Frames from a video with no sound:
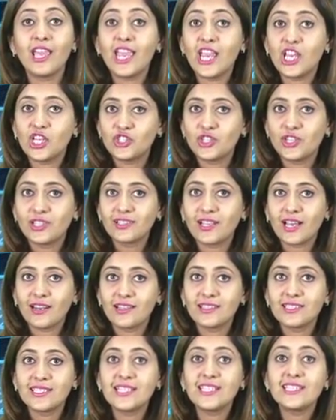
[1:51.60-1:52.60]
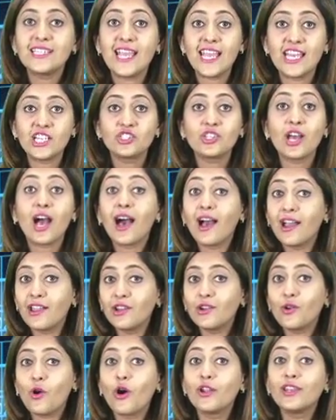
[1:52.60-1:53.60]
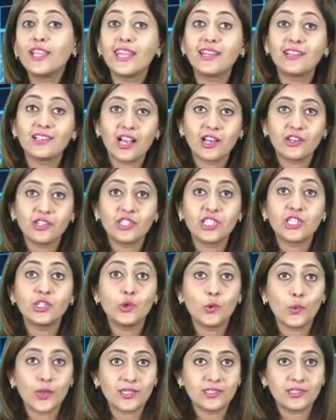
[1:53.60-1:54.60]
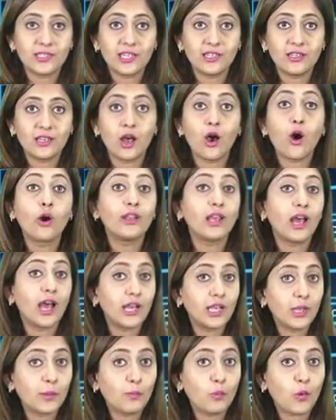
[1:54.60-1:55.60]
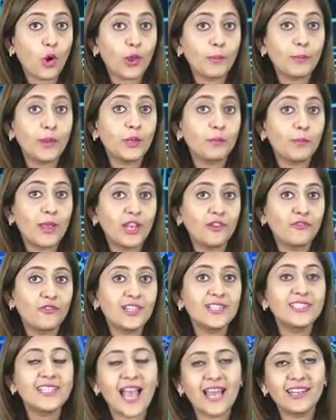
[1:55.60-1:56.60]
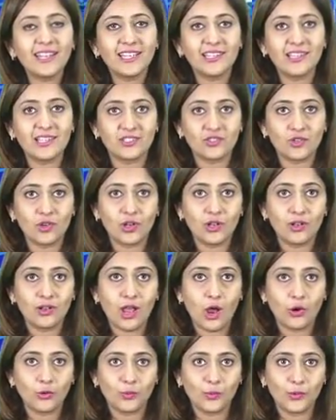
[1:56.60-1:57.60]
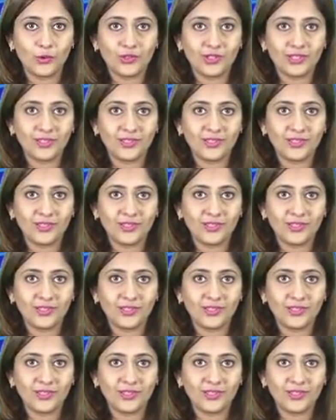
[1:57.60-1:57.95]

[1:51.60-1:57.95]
Asian currencies edged higher on encouraging US data on unemployment benefits and industrial output.